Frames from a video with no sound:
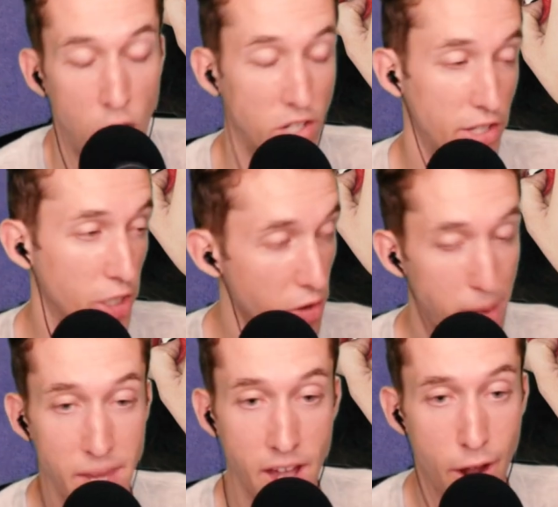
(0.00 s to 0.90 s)
So actually, the
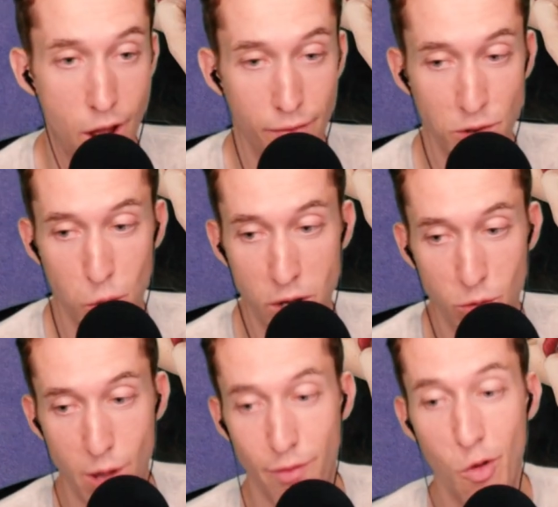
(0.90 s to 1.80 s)
Grammy cutoff for
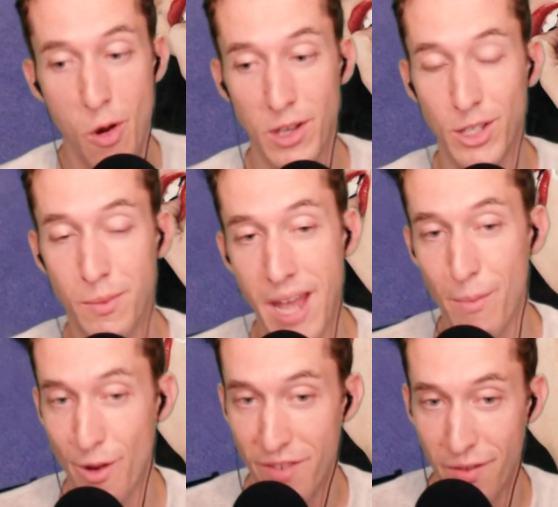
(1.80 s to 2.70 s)
2024 is
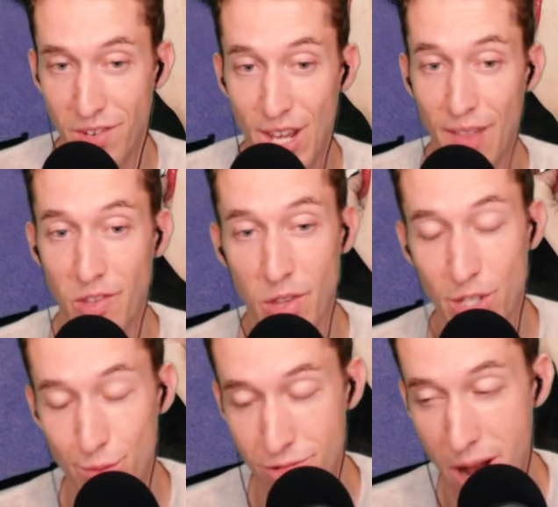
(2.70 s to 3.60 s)
September 15th. So
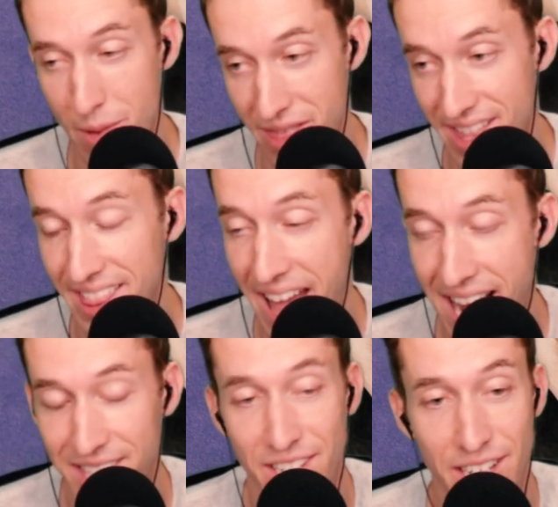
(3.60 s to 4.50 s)
this is probably the
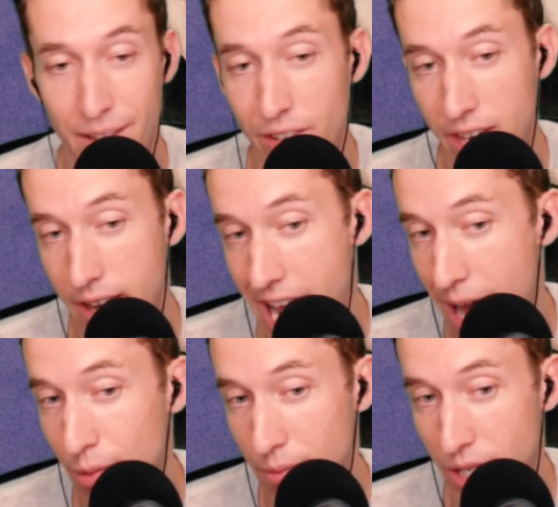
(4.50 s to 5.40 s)
last significant
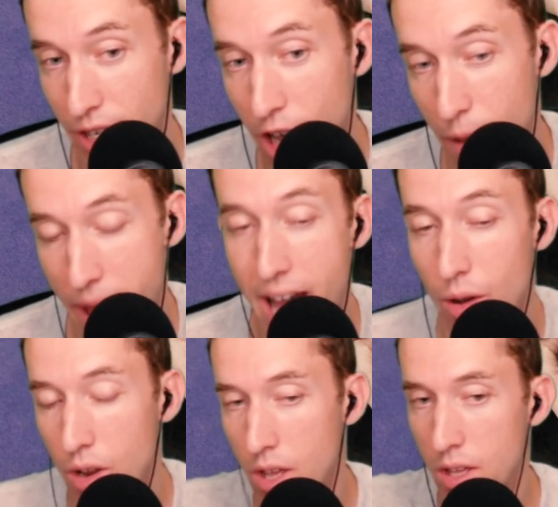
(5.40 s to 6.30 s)
album to come
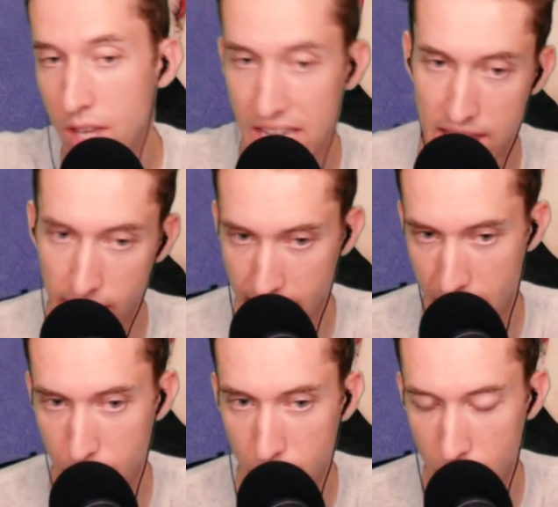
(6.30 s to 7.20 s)
out in the
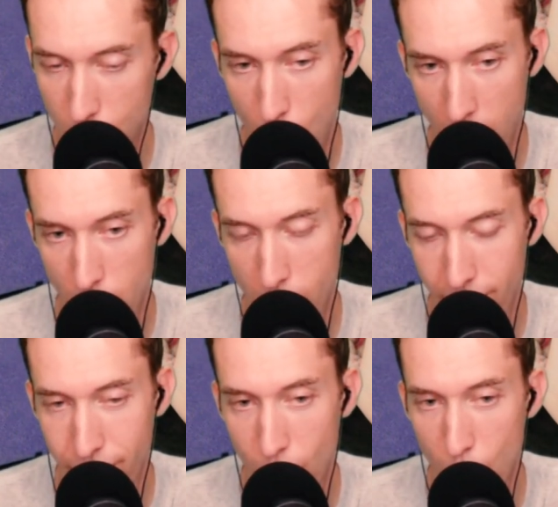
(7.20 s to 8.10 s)
lead up to the
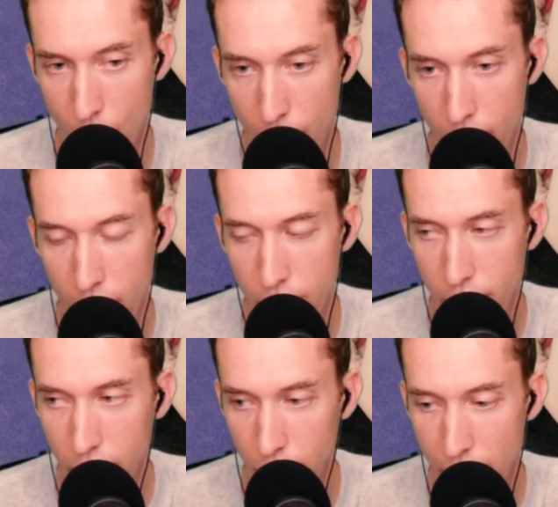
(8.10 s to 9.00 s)
2024
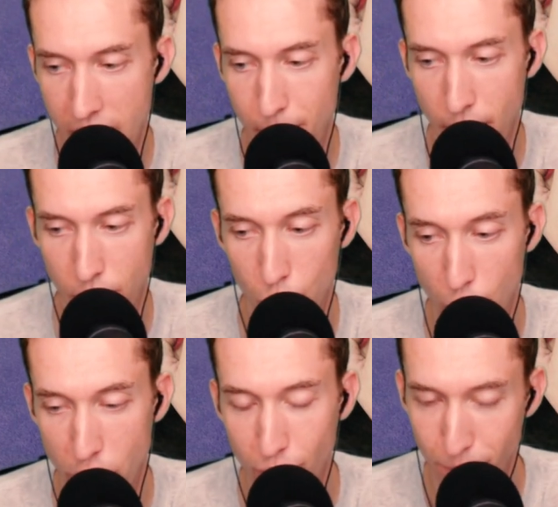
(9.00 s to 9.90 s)
Grammys,
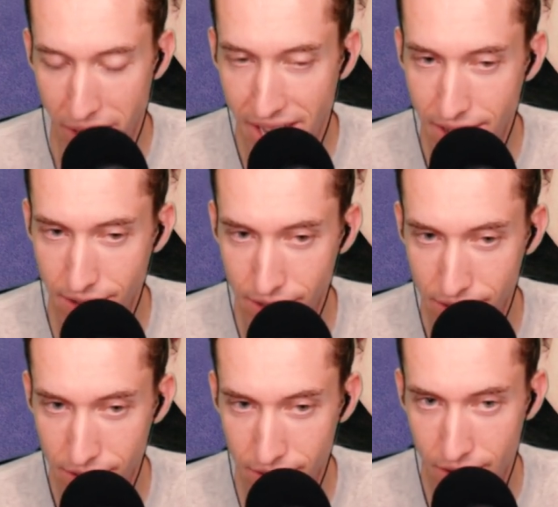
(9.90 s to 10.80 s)
which
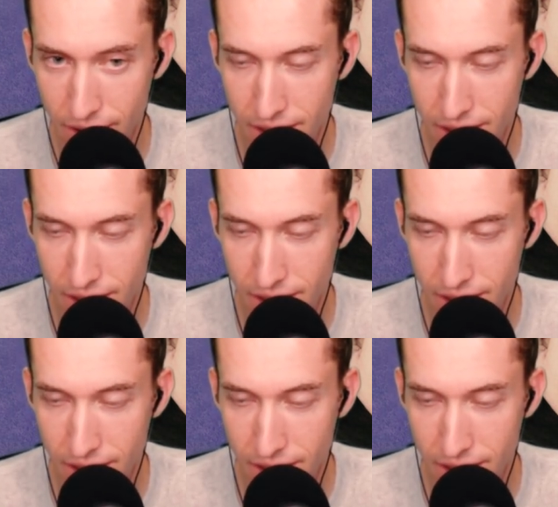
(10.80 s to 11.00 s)
means